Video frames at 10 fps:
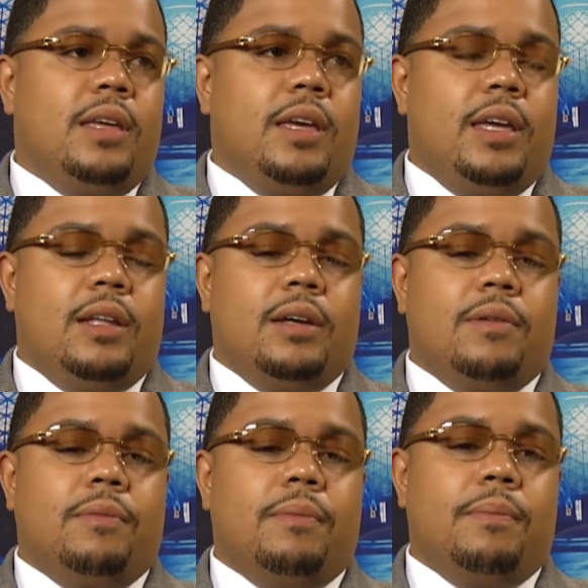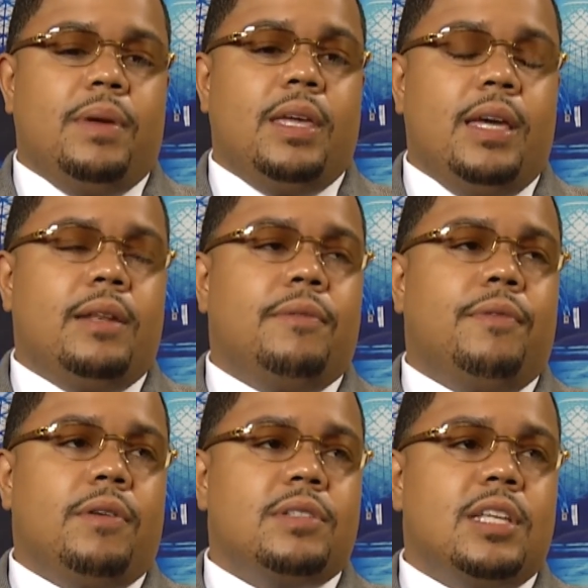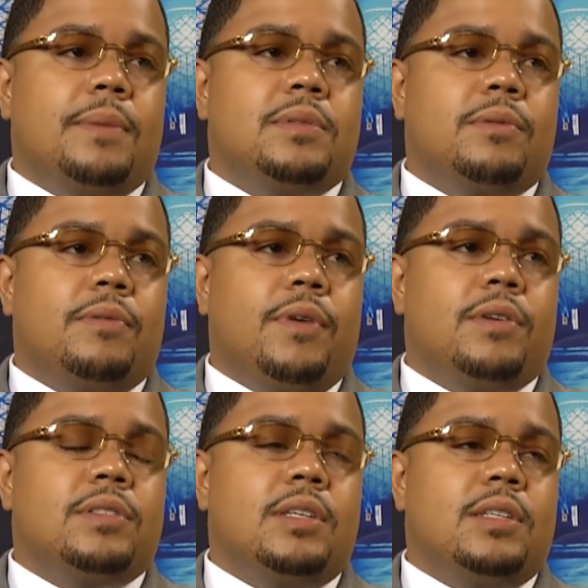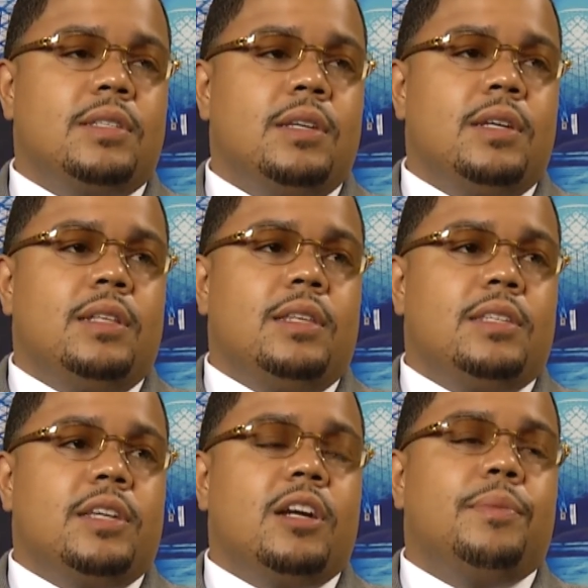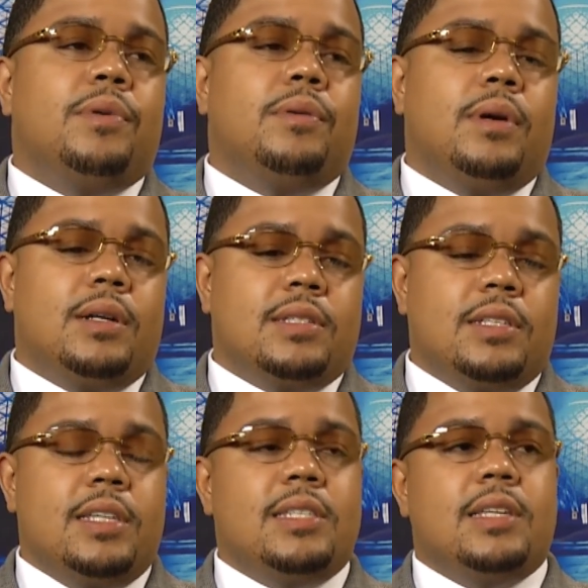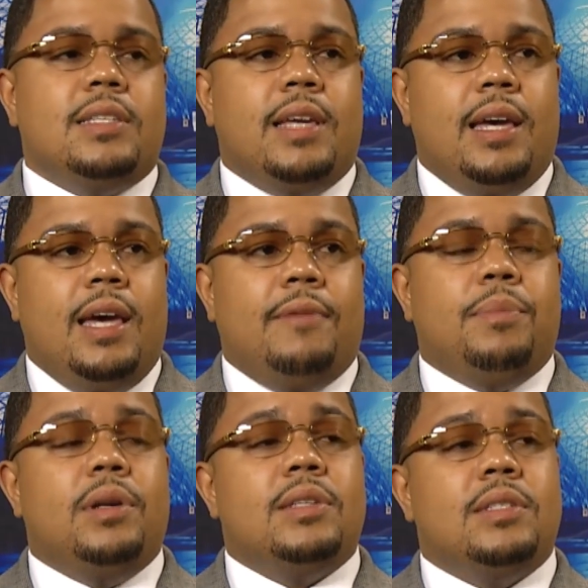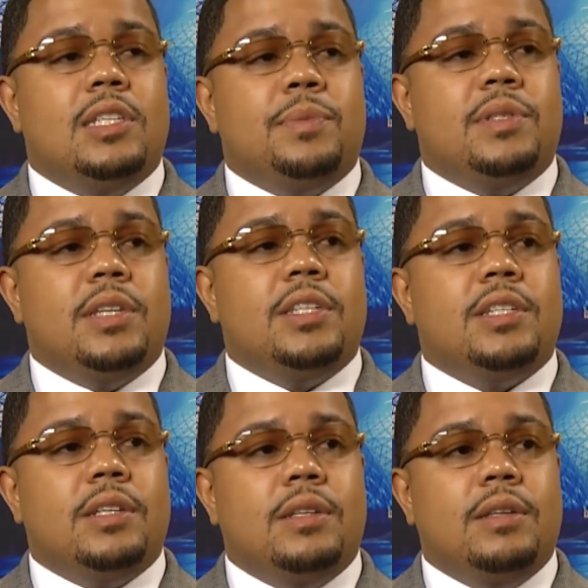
and uh, begin the first steps to reverse these these terrible uh, statistics that have put us in this position.